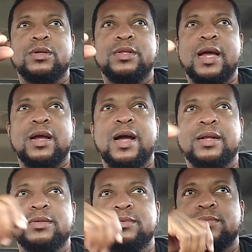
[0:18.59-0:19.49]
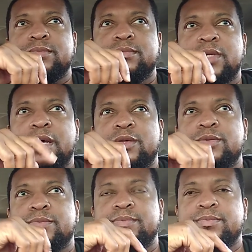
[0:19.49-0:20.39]
that got killed?
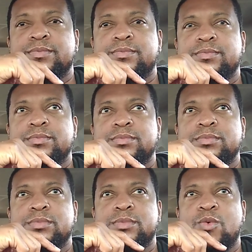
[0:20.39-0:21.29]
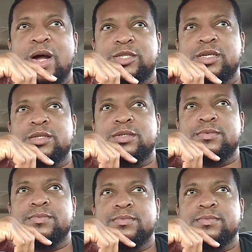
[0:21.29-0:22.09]
Watch this.